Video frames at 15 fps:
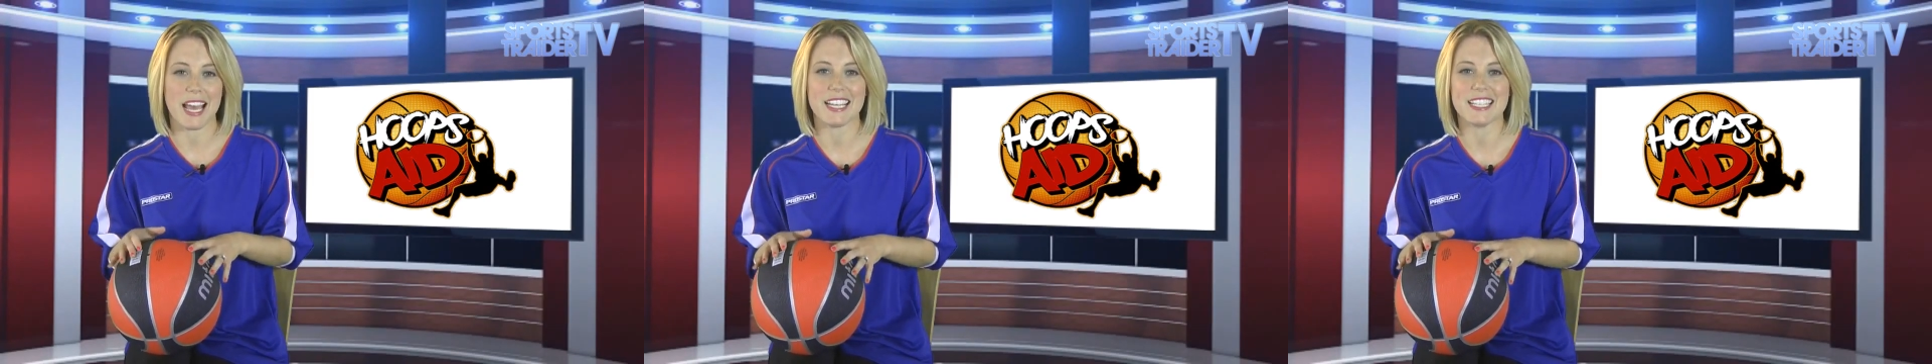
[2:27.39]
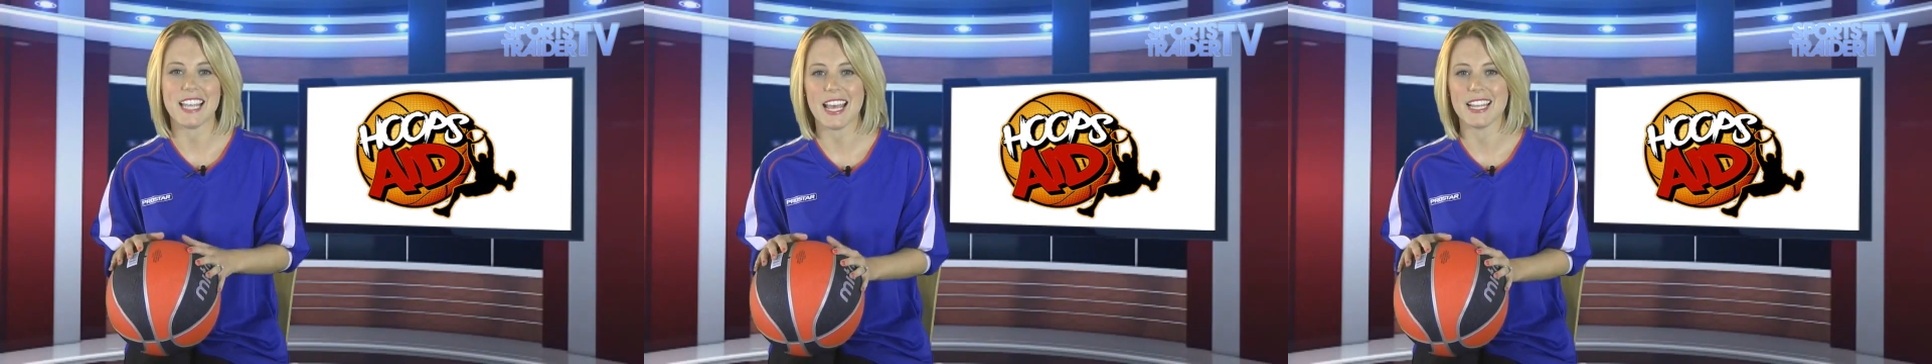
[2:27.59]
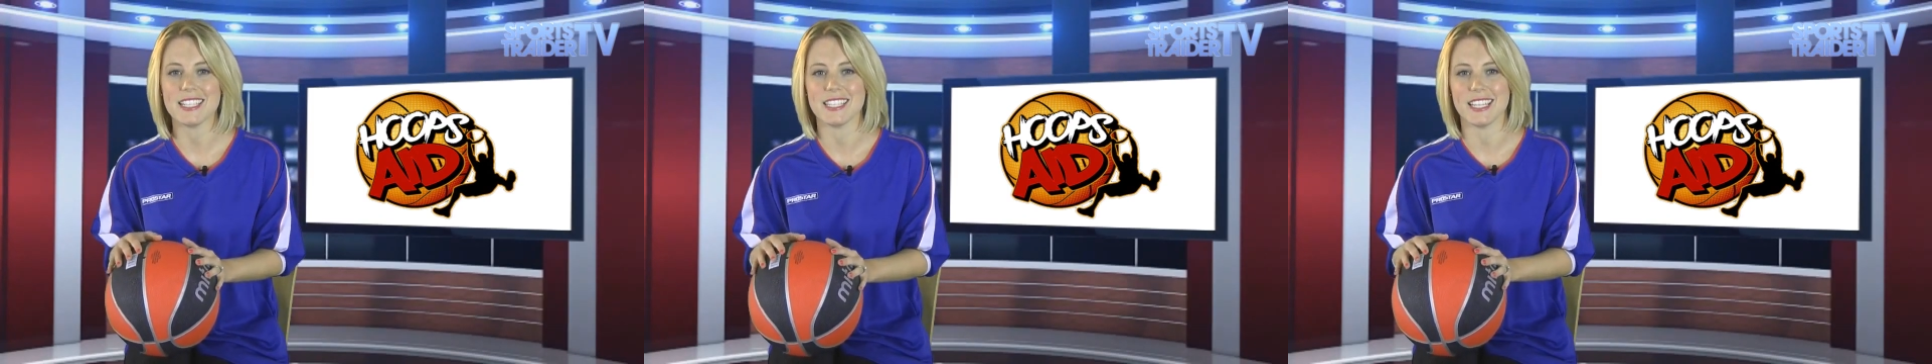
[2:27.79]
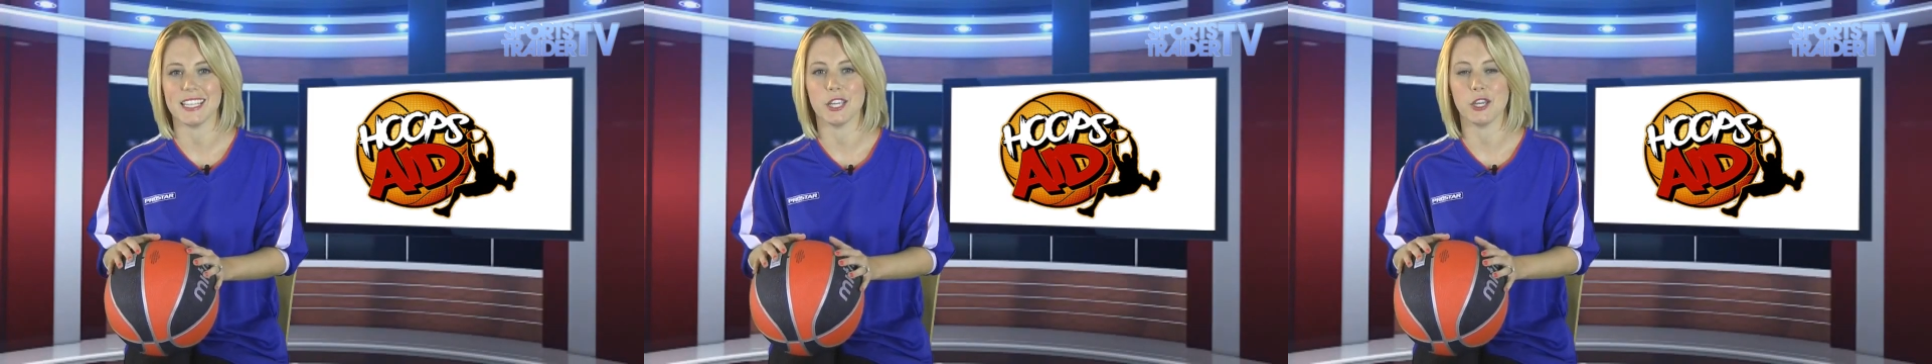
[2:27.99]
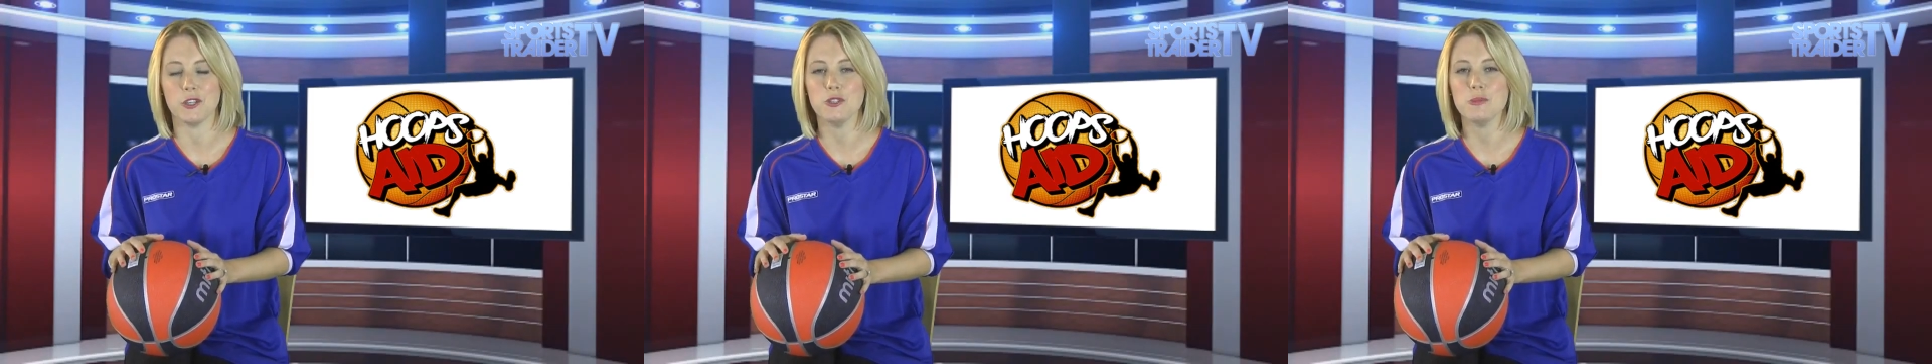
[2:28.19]

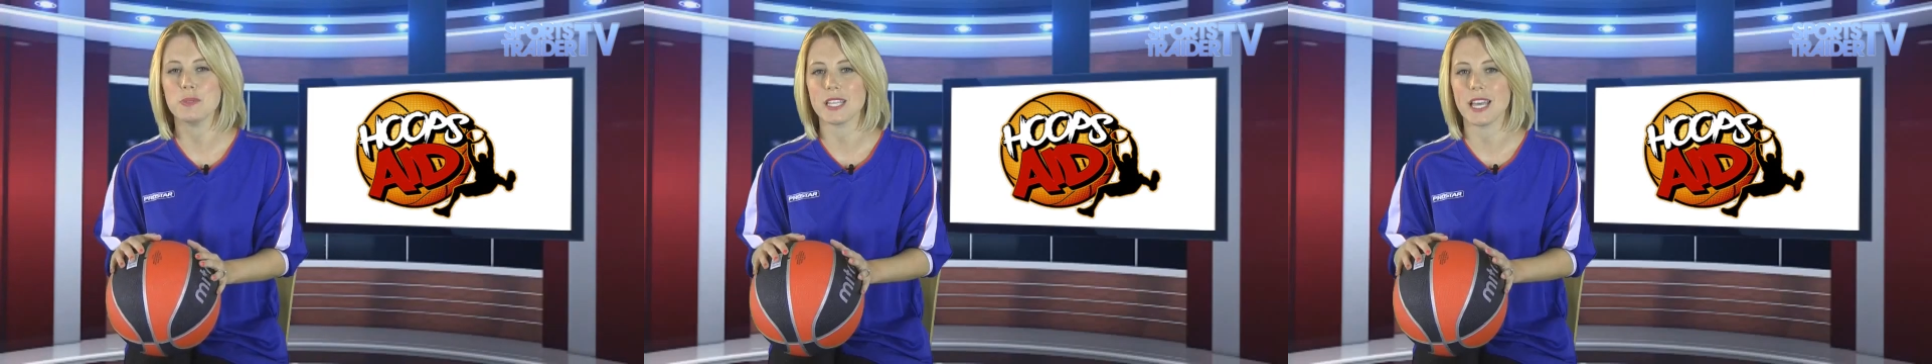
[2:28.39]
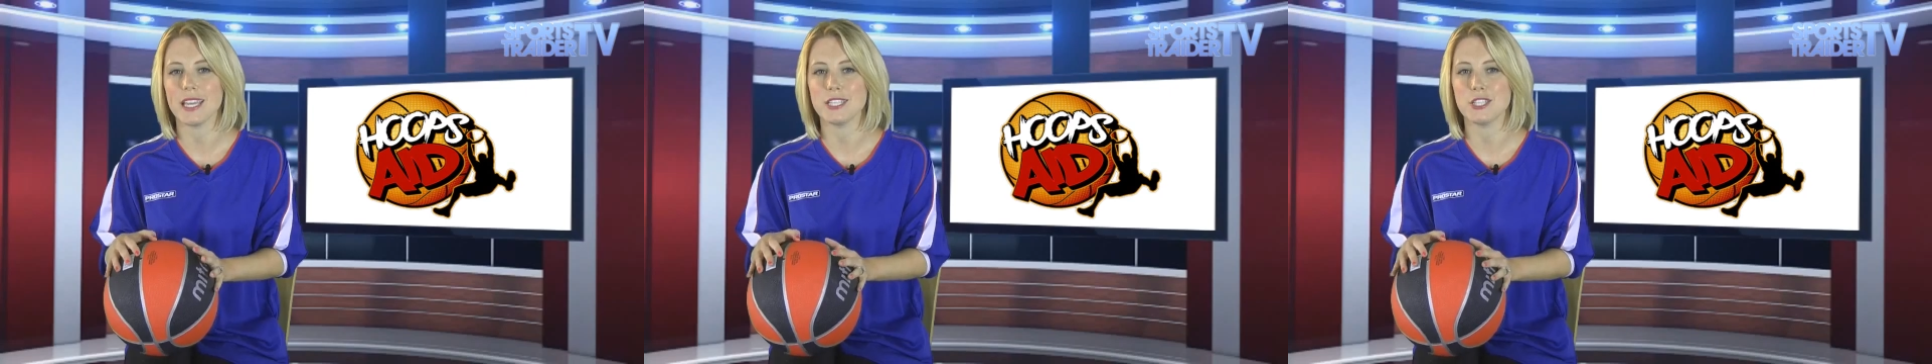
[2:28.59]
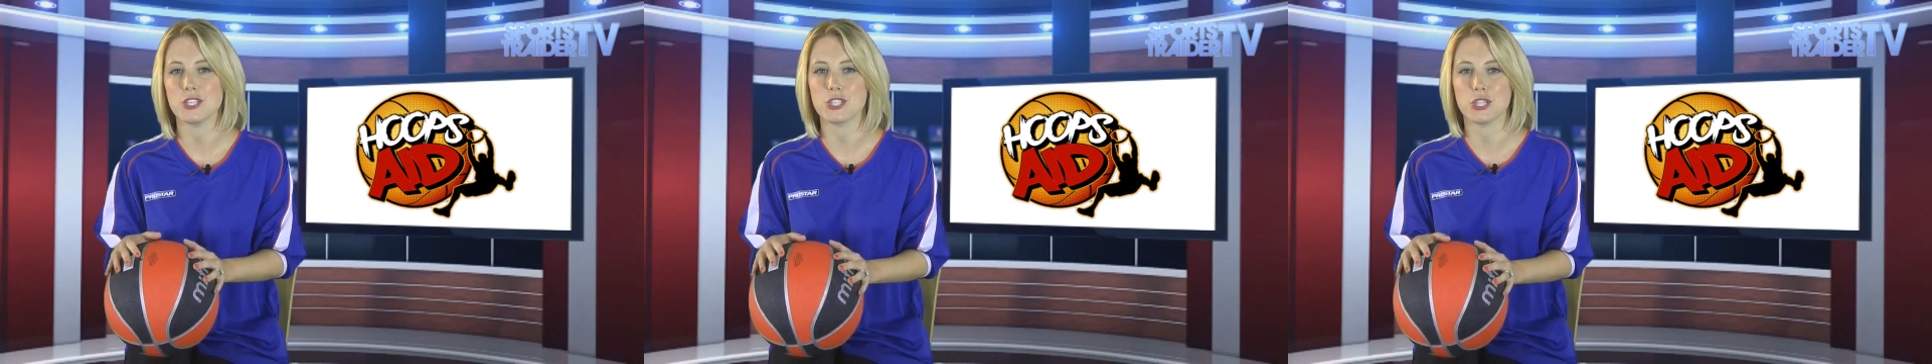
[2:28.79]
attending HoopsAid